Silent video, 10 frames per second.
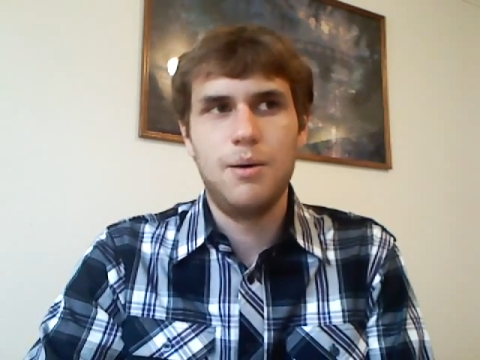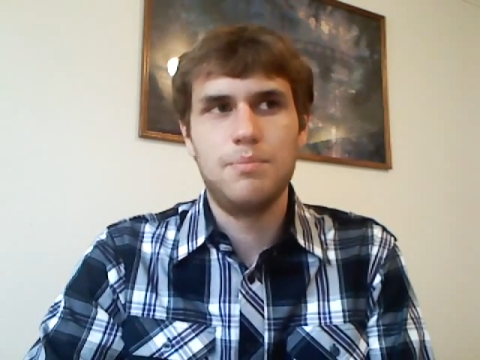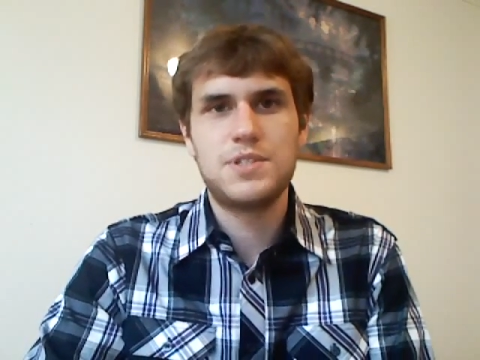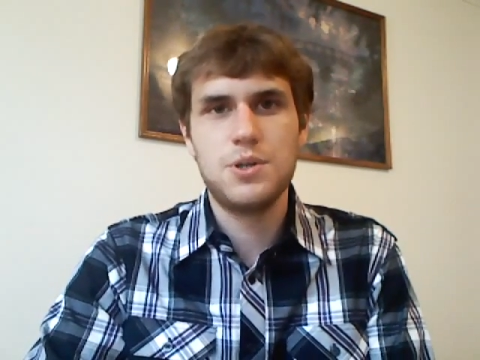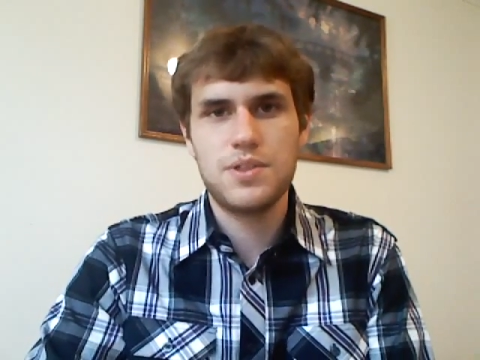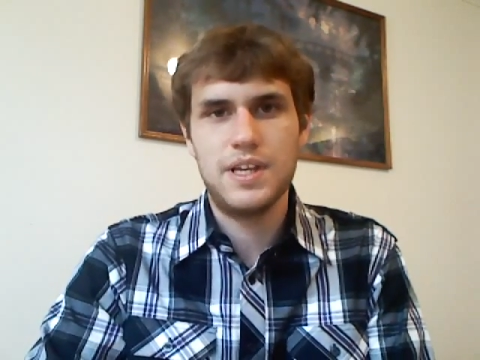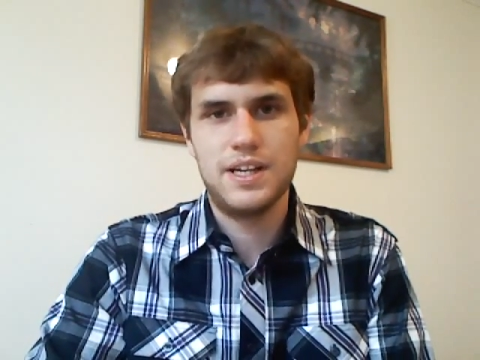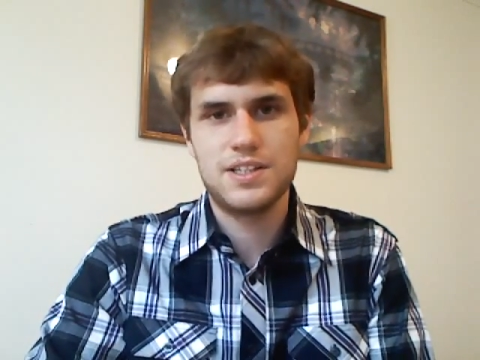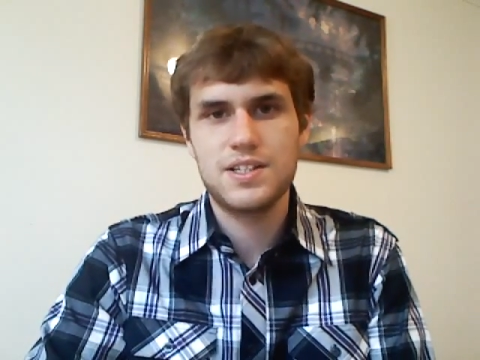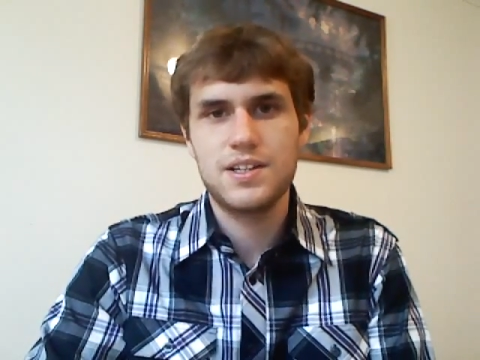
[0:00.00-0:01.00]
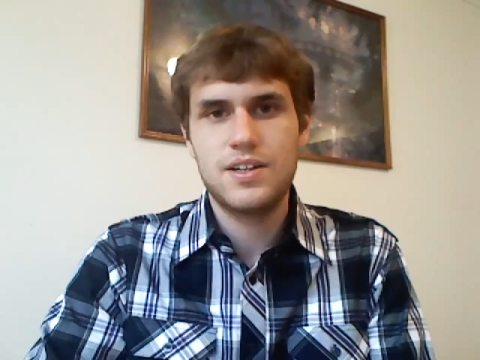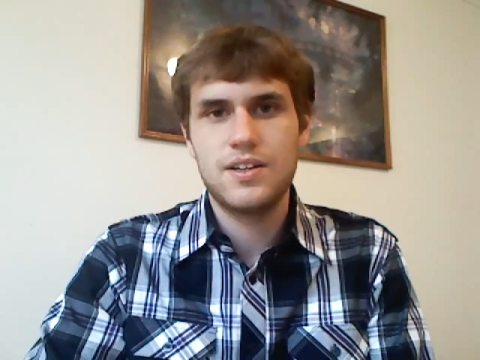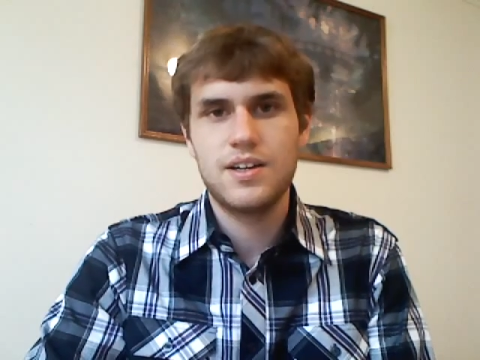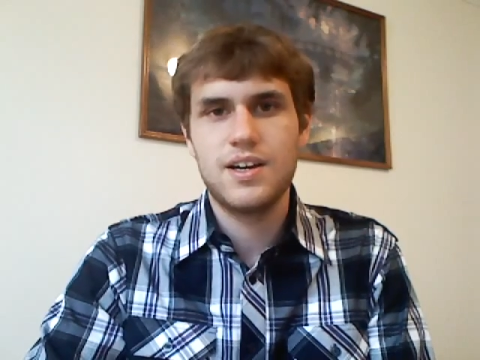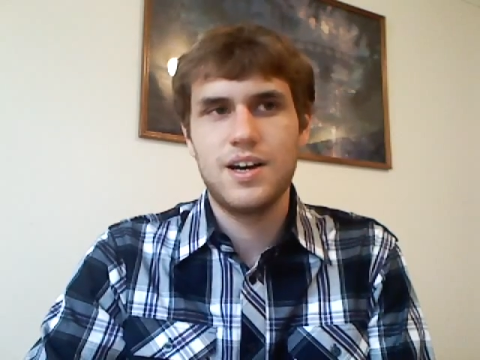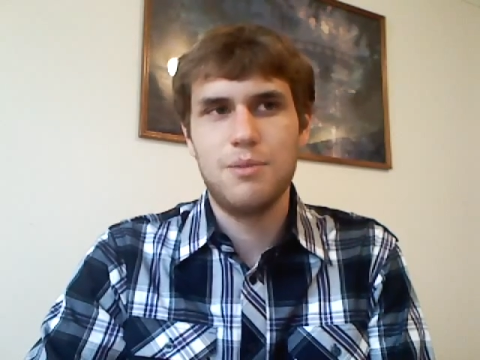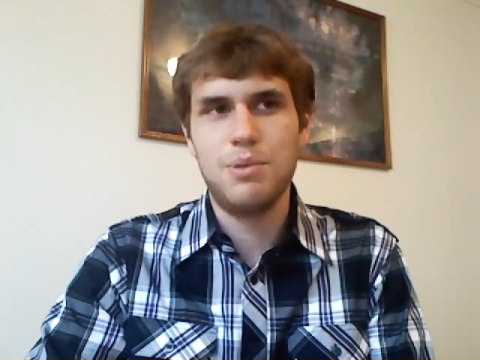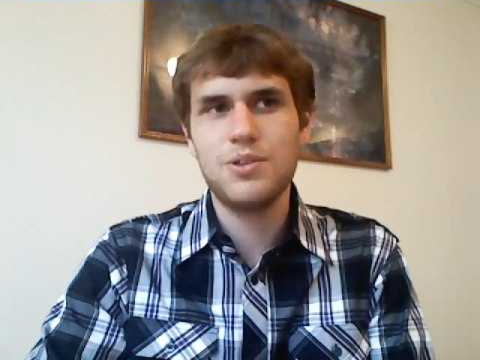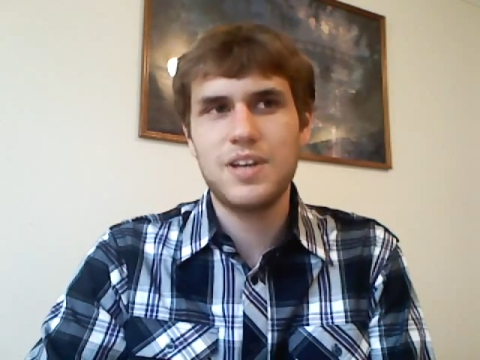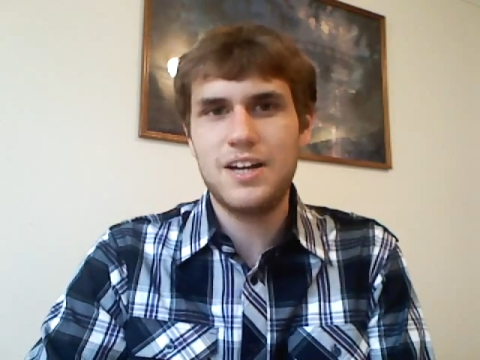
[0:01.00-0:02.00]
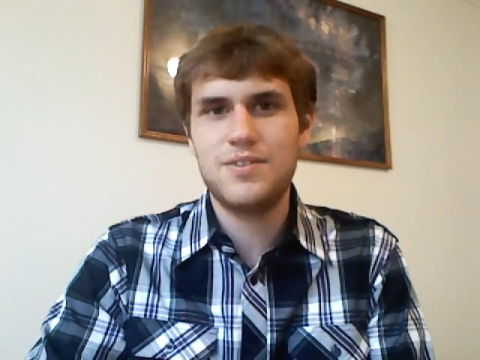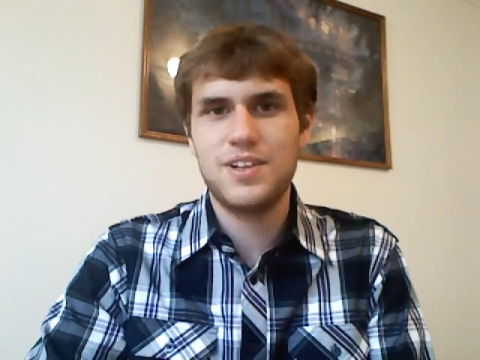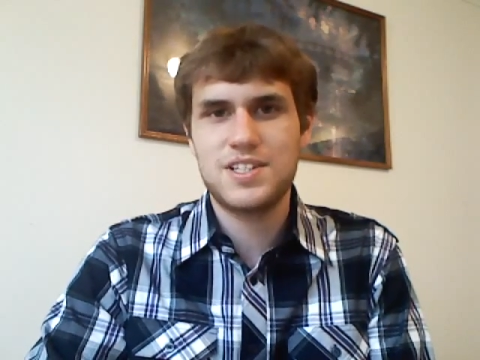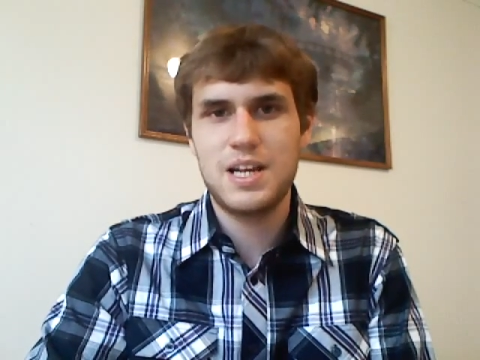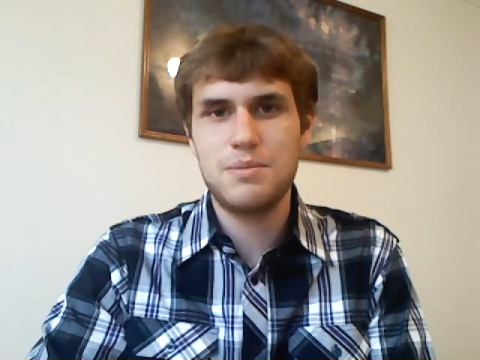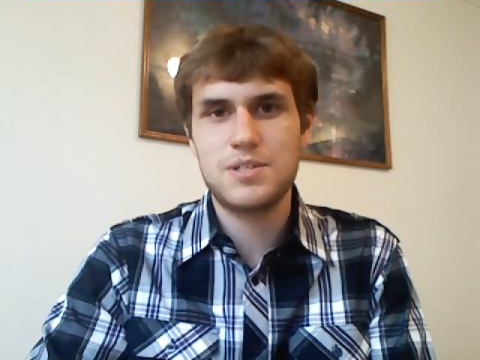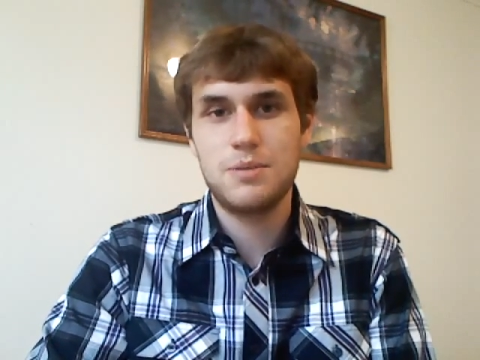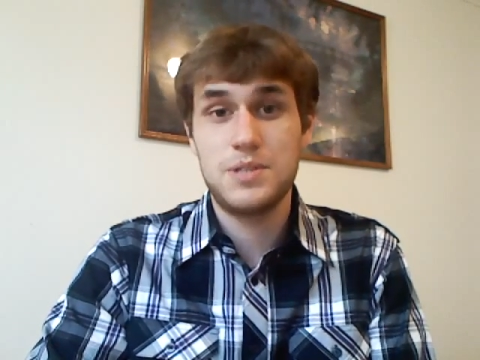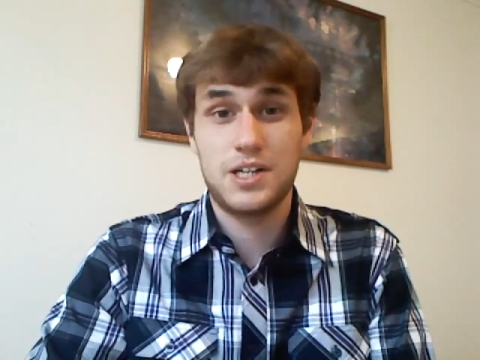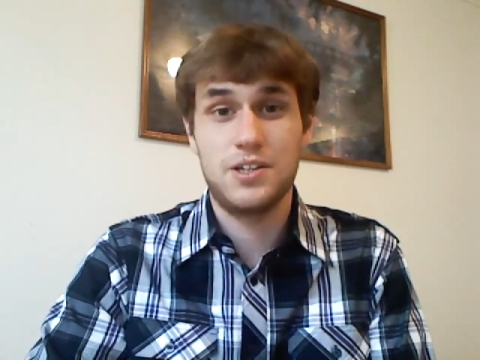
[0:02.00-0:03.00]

Two things. Both kind of on the same subject,